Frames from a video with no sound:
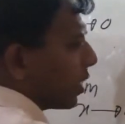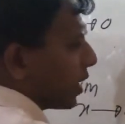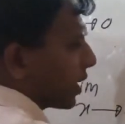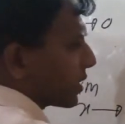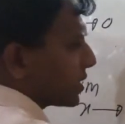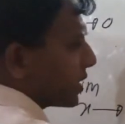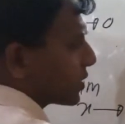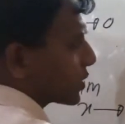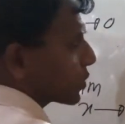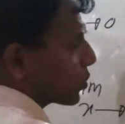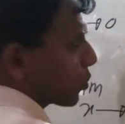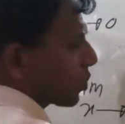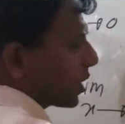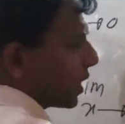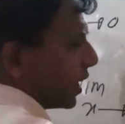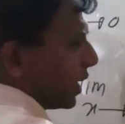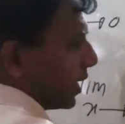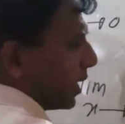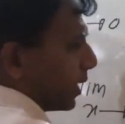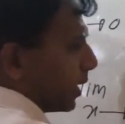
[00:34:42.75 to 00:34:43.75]
x. That's
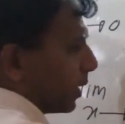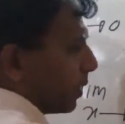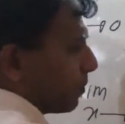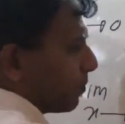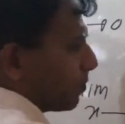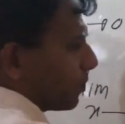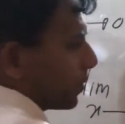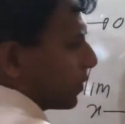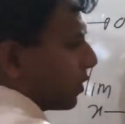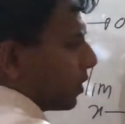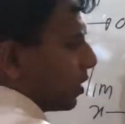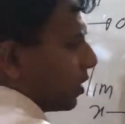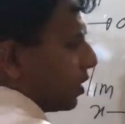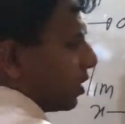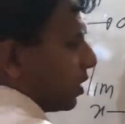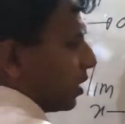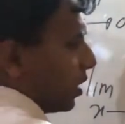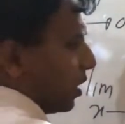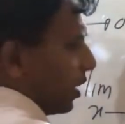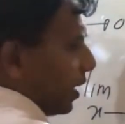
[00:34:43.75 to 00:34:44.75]
okay.
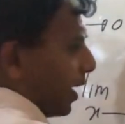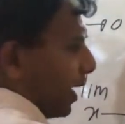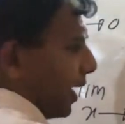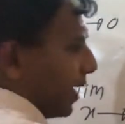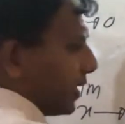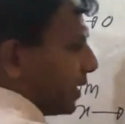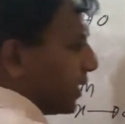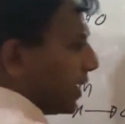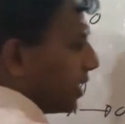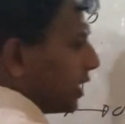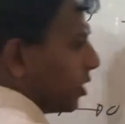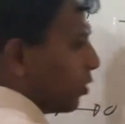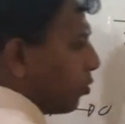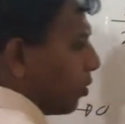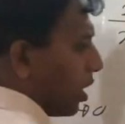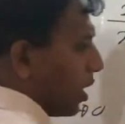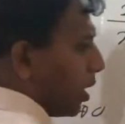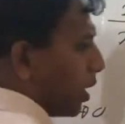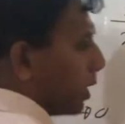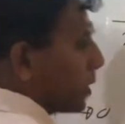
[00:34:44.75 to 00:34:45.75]
And here
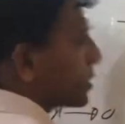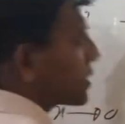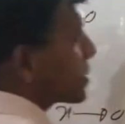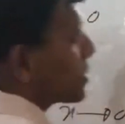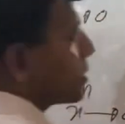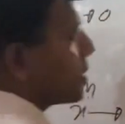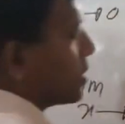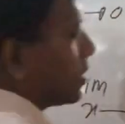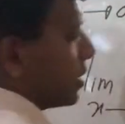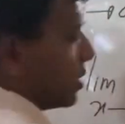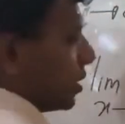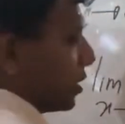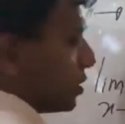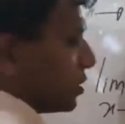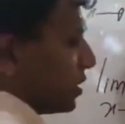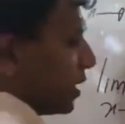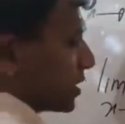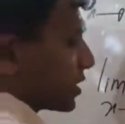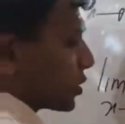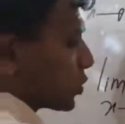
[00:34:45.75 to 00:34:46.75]
what?
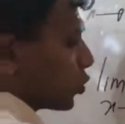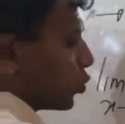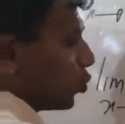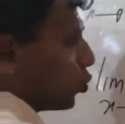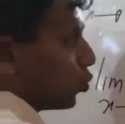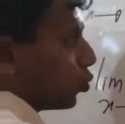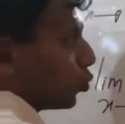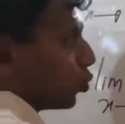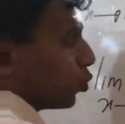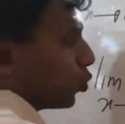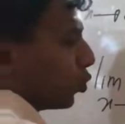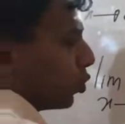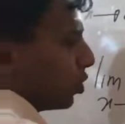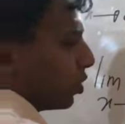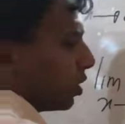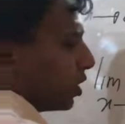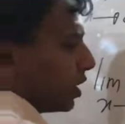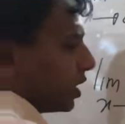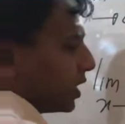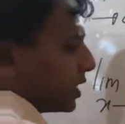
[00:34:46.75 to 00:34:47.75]
There's a 2
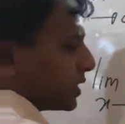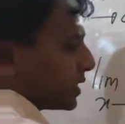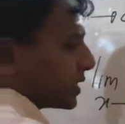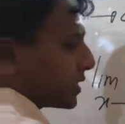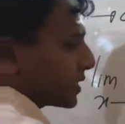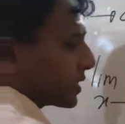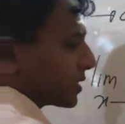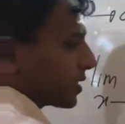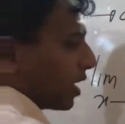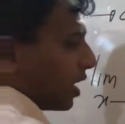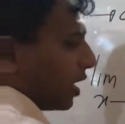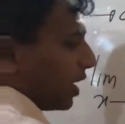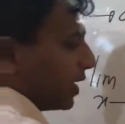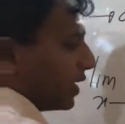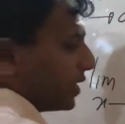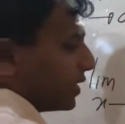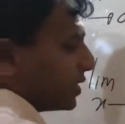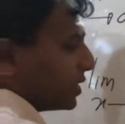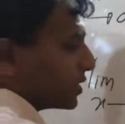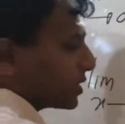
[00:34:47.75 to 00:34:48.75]

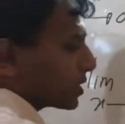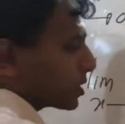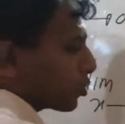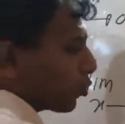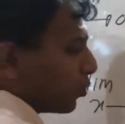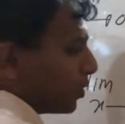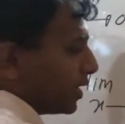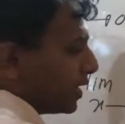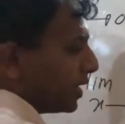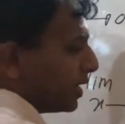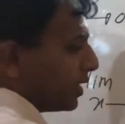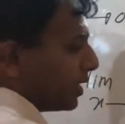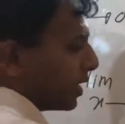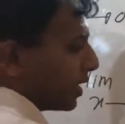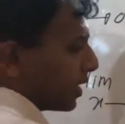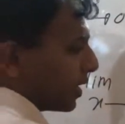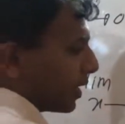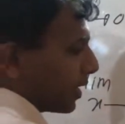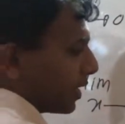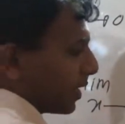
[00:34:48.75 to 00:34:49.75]
sine
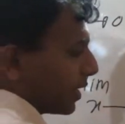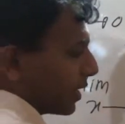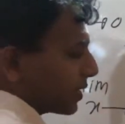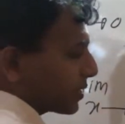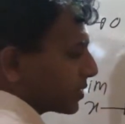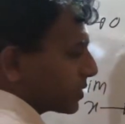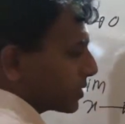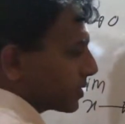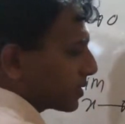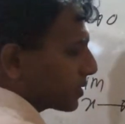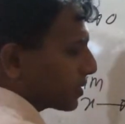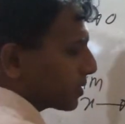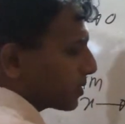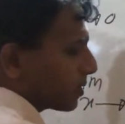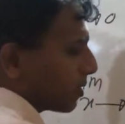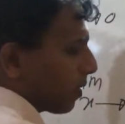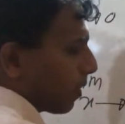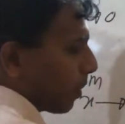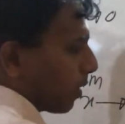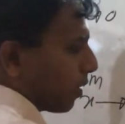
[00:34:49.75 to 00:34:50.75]
3x
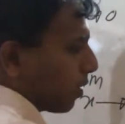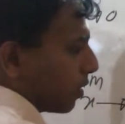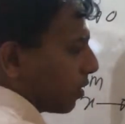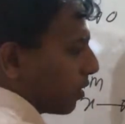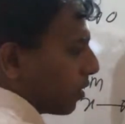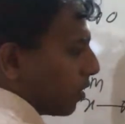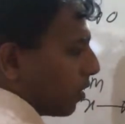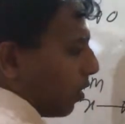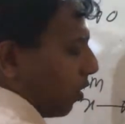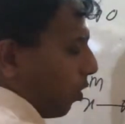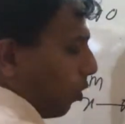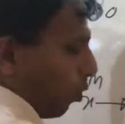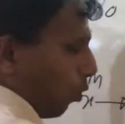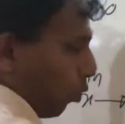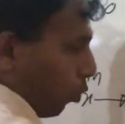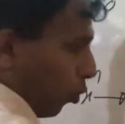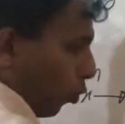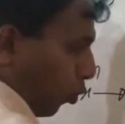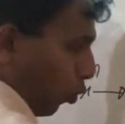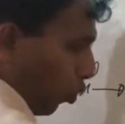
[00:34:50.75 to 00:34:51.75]

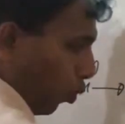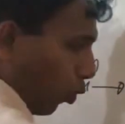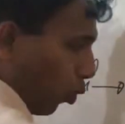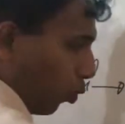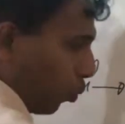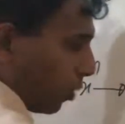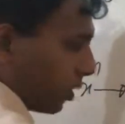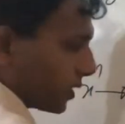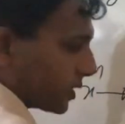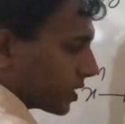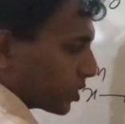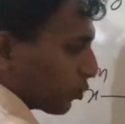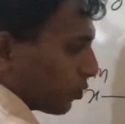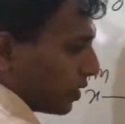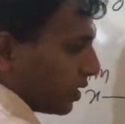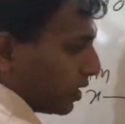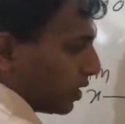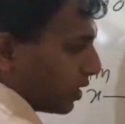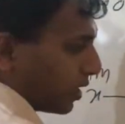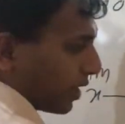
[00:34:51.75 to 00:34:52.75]
over
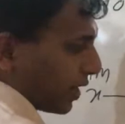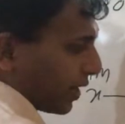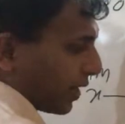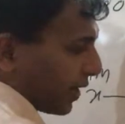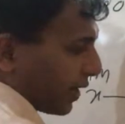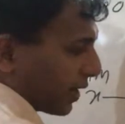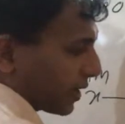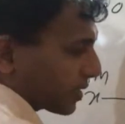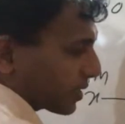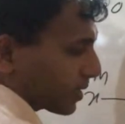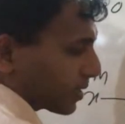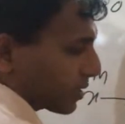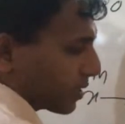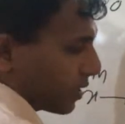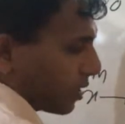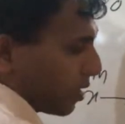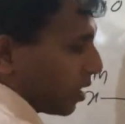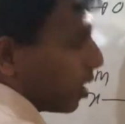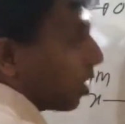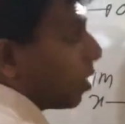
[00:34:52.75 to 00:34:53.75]
3x,
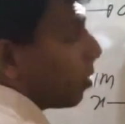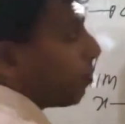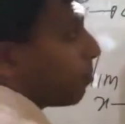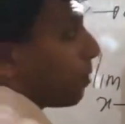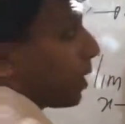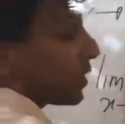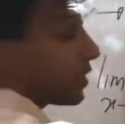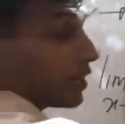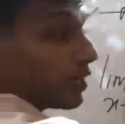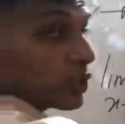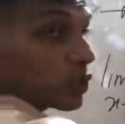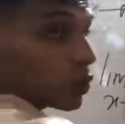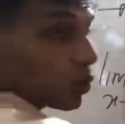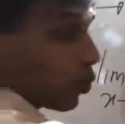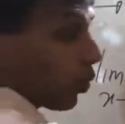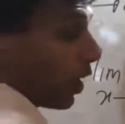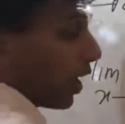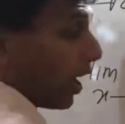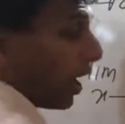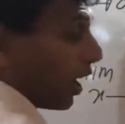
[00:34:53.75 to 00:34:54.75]
but a
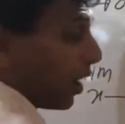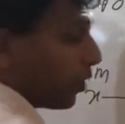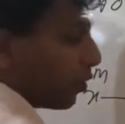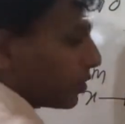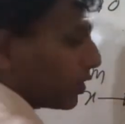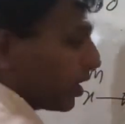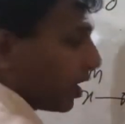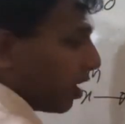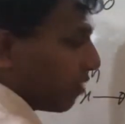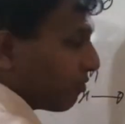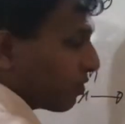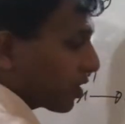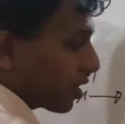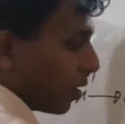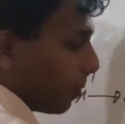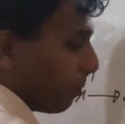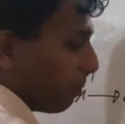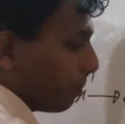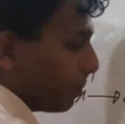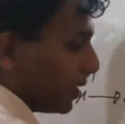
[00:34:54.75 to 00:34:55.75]
square, therefore
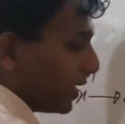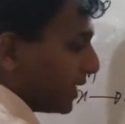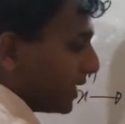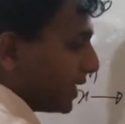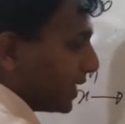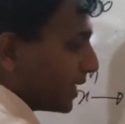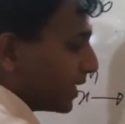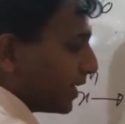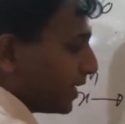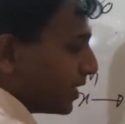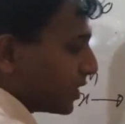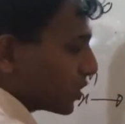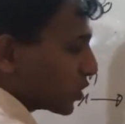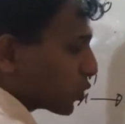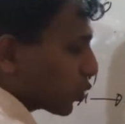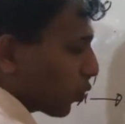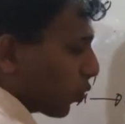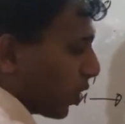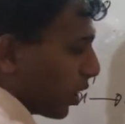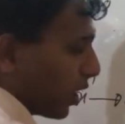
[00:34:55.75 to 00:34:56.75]
completely
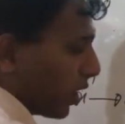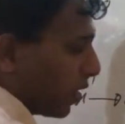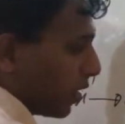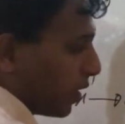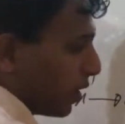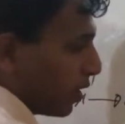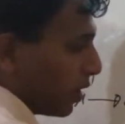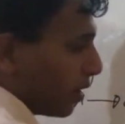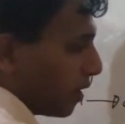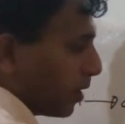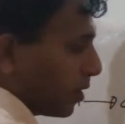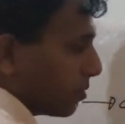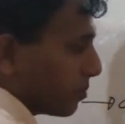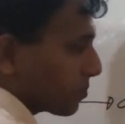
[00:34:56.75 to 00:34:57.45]
square